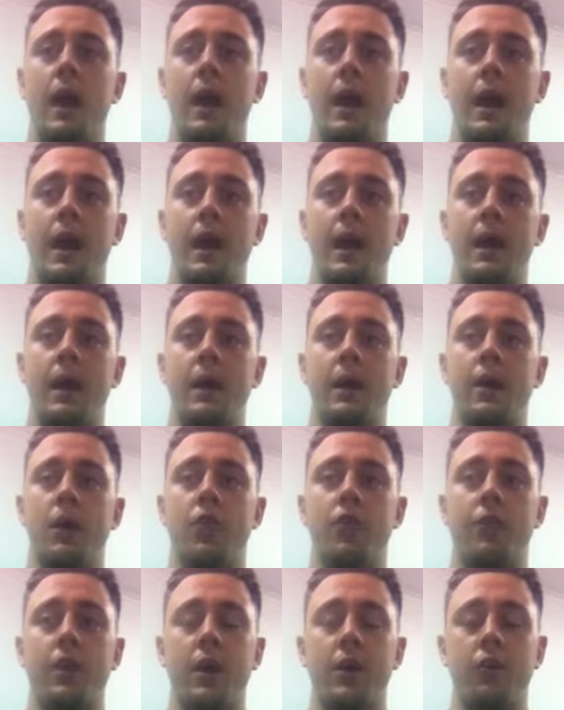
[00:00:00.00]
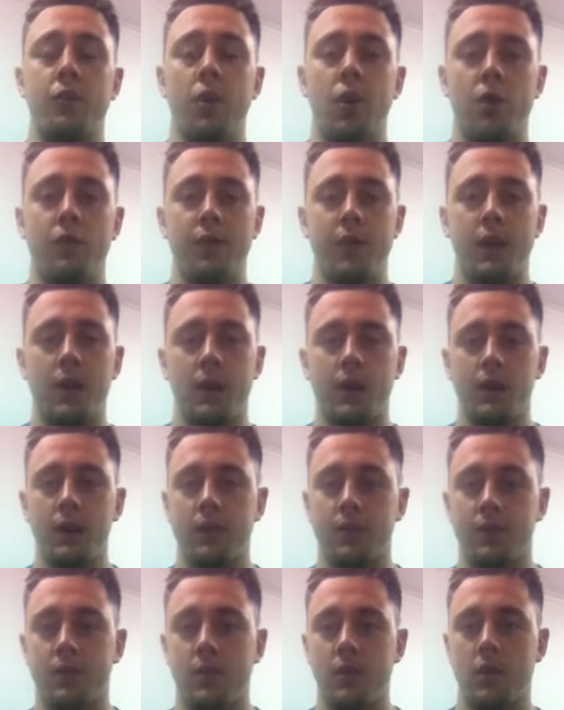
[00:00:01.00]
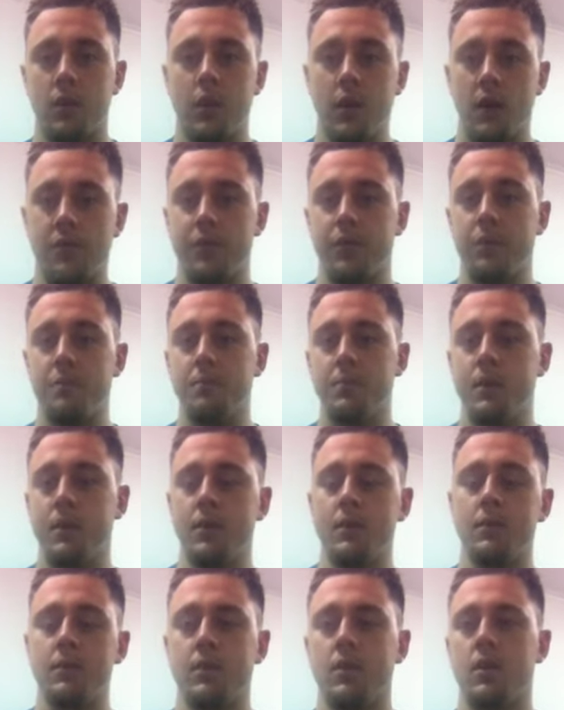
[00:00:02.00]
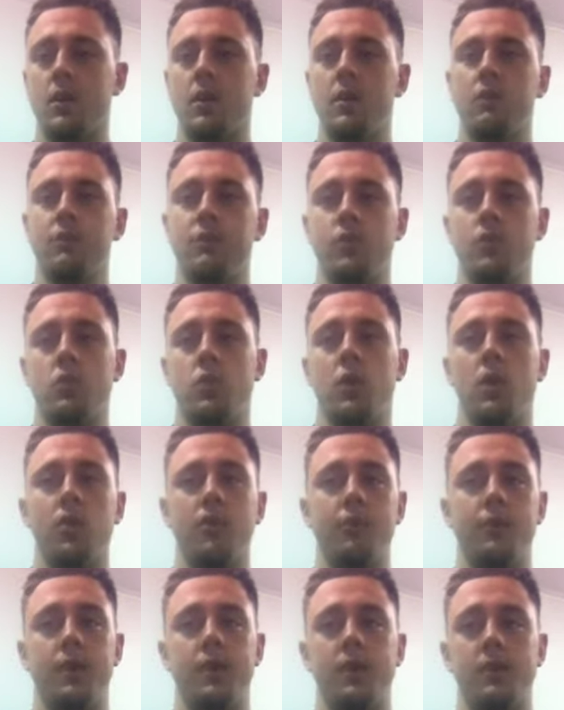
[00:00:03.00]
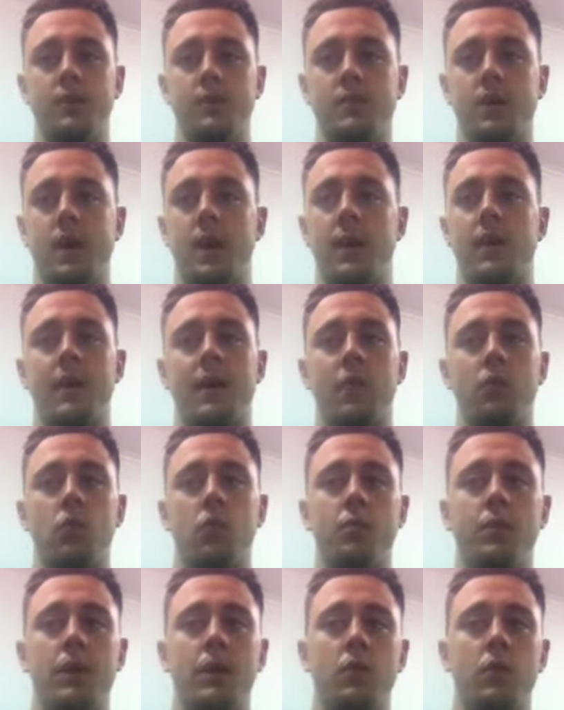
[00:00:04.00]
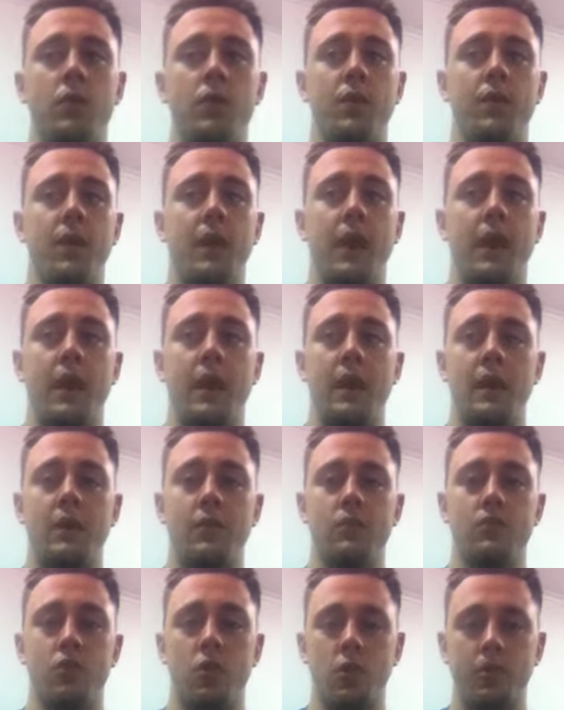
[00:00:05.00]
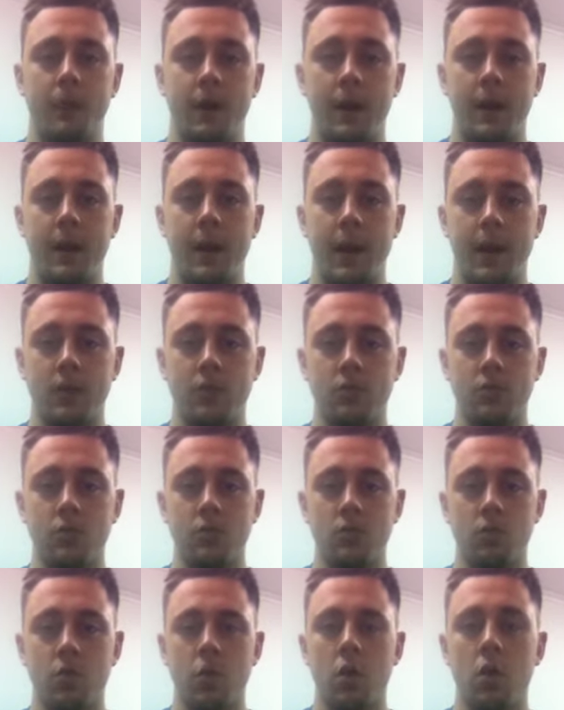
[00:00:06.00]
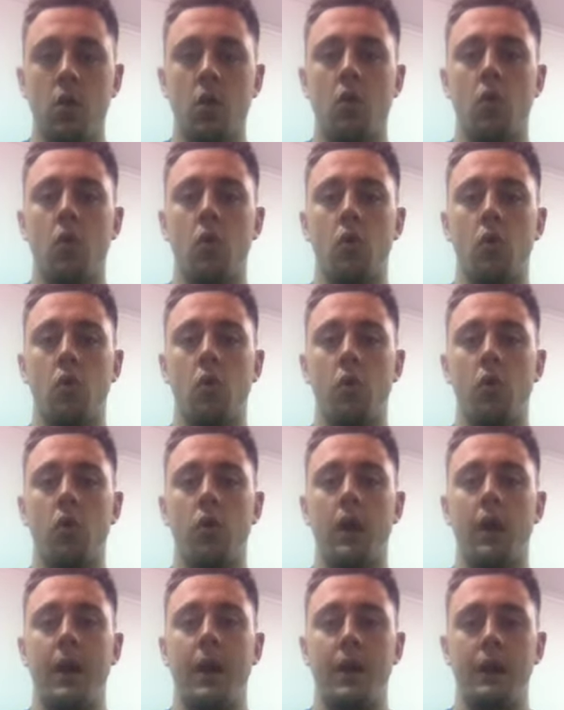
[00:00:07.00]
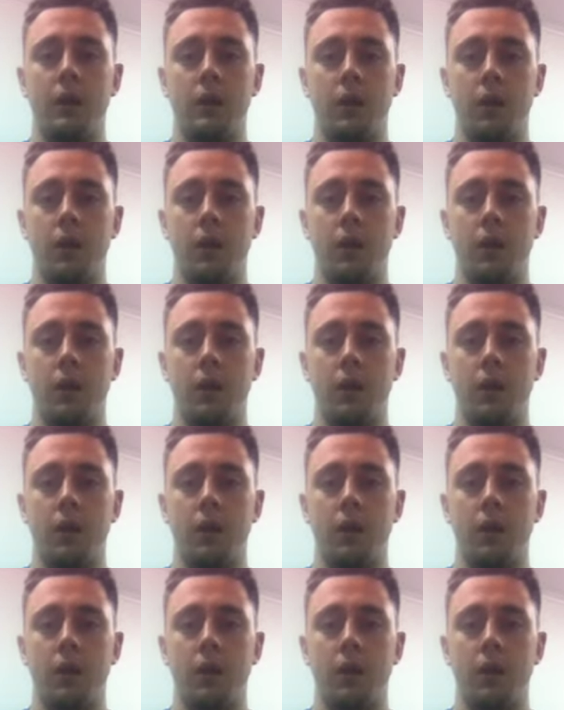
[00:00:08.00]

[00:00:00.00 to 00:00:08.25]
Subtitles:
a ground to overhead lift every minute for 12 minutes, and that will be with a strongman axle or a